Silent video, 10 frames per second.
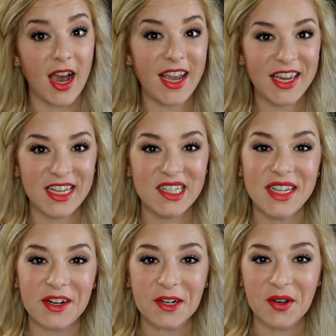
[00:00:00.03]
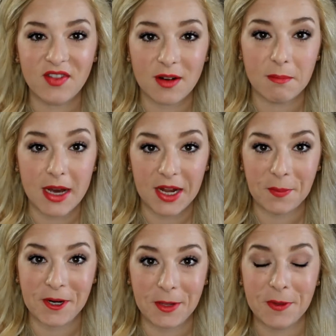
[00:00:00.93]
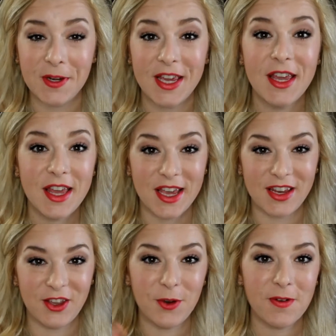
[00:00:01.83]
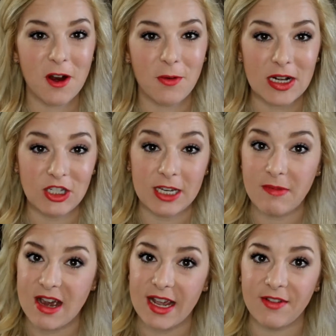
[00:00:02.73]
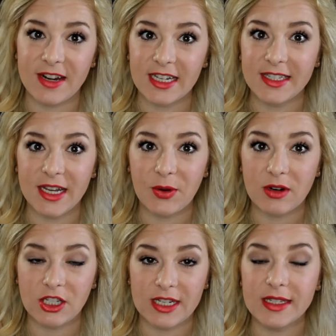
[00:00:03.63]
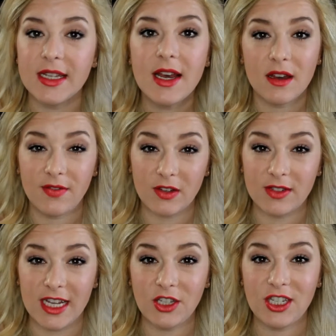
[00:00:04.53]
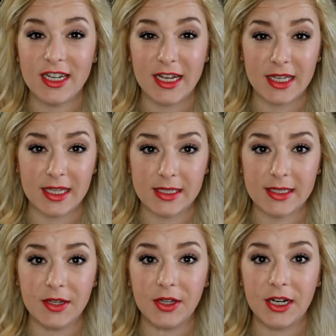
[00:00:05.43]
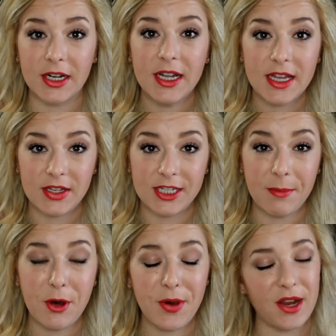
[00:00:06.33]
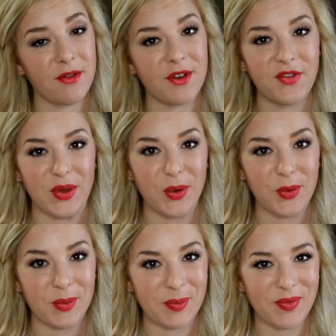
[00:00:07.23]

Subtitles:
Hi, it's Erica from Mind Body Beauty, and you are watching my Ready Set Gorgeous Foundation and Concealer Demo and Review.